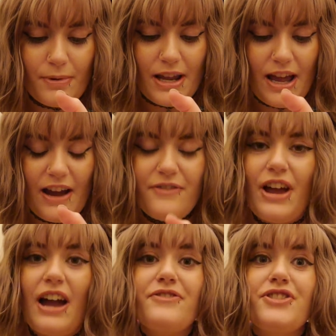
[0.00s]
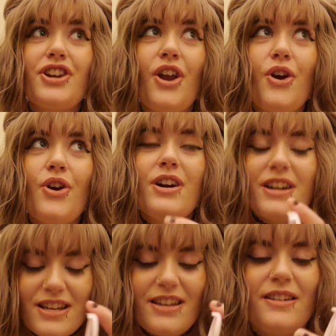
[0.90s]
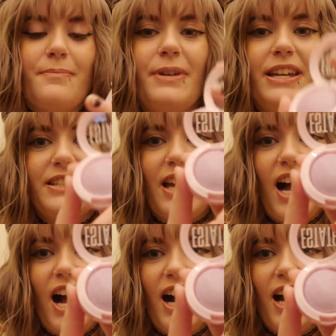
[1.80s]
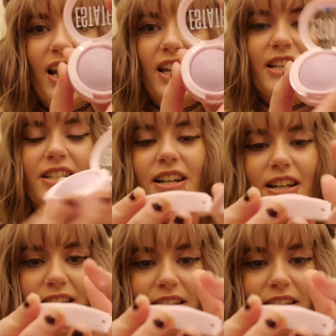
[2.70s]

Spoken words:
but Afterglow baked highlighter.